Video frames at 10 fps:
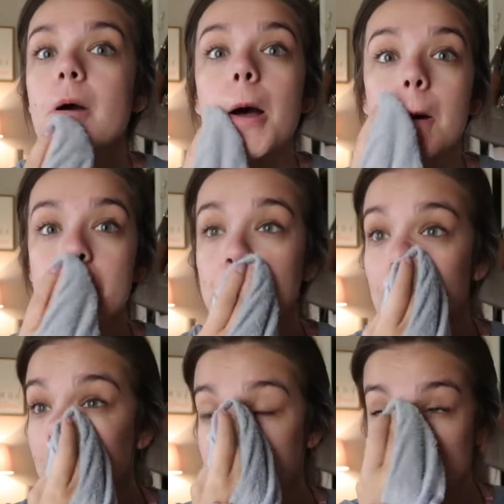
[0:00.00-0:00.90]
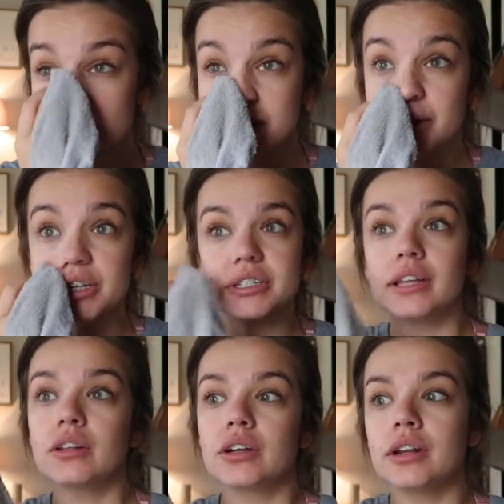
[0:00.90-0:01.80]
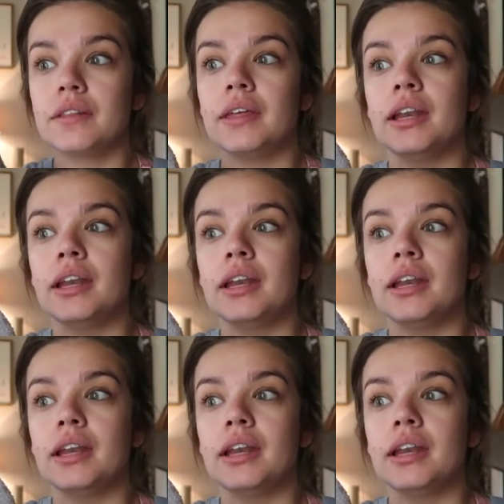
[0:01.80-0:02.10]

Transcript: Um, and if it does make your skin look good,